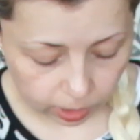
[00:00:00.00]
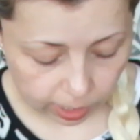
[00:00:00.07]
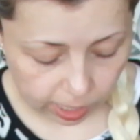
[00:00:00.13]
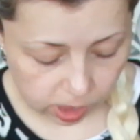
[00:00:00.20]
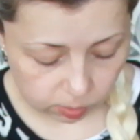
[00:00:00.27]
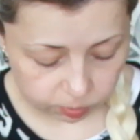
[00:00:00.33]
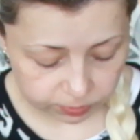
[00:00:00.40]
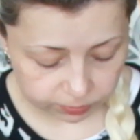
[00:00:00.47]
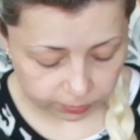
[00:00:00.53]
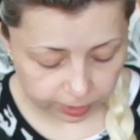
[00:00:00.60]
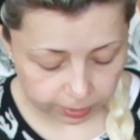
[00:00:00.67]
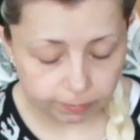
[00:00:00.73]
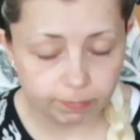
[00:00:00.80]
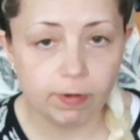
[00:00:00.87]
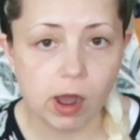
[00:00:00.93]
helps the
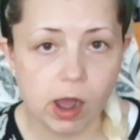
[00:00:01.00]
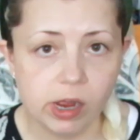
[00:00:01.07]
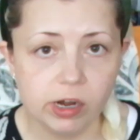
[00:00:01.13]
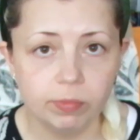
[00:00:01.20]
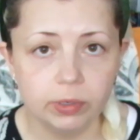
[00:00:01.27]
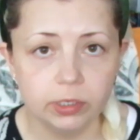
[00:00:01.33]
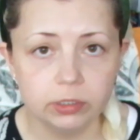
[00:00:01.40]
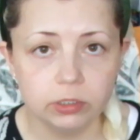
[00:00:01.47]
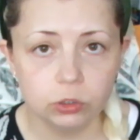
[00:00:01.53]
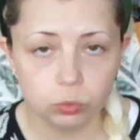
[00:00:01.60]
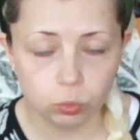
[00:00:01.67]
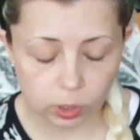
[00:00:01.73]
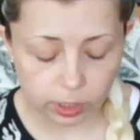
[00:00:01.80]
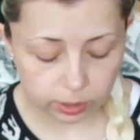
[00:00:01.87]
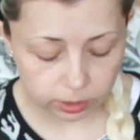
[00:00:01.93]
environment as
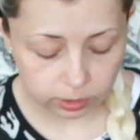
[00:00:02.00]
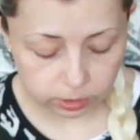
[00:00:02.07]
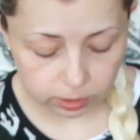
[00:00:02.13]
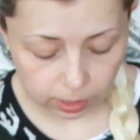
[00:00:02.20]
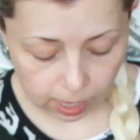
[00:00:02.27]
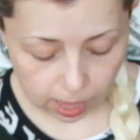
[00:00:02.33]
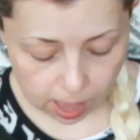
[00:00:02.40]
well as